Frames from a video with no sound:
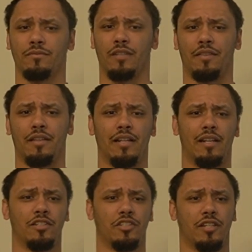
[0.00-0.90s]
I think they
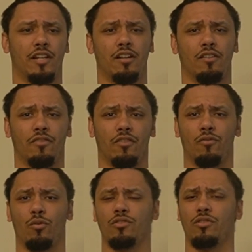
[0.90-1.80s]
didn't just get enough of their
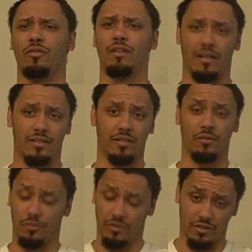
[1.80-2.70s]
forwards going.
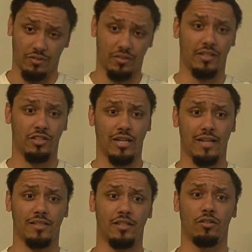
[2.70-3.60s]
We've still seen Jack
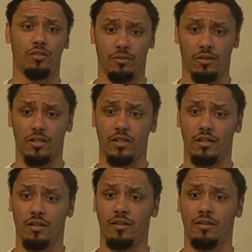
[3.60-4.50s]
Steele look good.
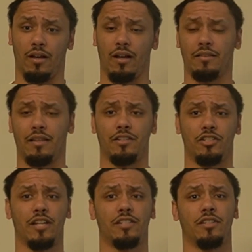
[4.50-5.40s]
I think
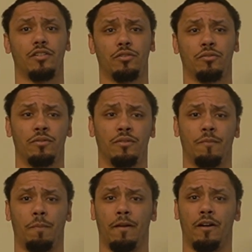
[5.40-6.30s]
Jack Steele,
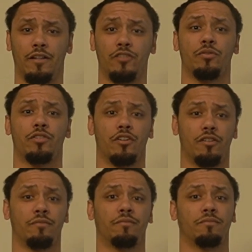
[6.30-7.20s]
he's returning
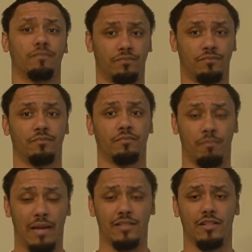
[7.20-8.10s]

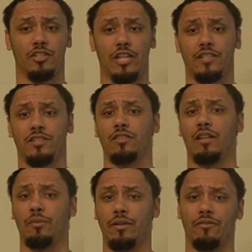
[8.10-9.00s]
back to the Jack Steele that
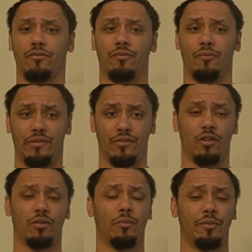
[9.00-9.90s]
we've
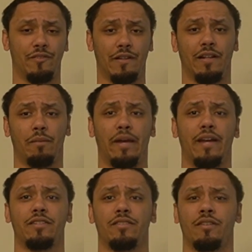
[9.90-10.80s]
known, that we've seen in the
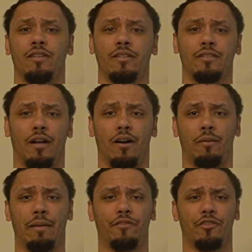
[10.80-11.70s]
past
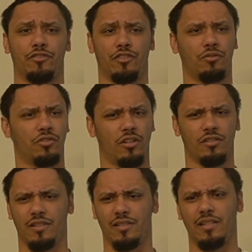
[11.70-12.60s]
after a slow start to
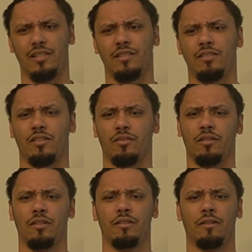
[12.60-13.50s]
the season. So
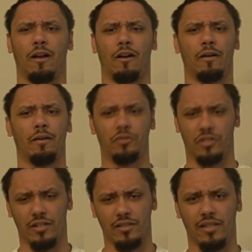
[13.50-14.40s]
it was
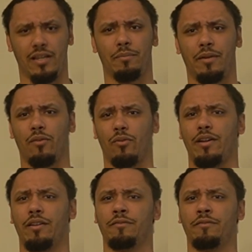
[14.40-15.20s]
good to see him get right.